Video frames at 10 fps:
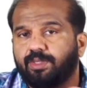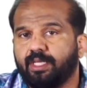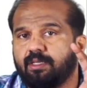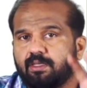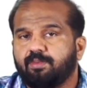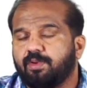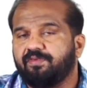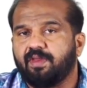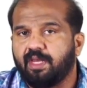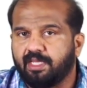take
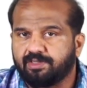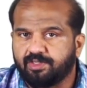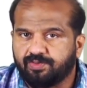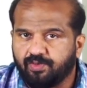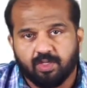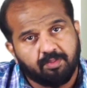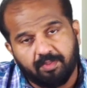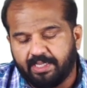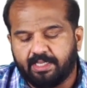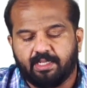prophylaxis for
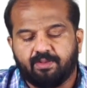migraine.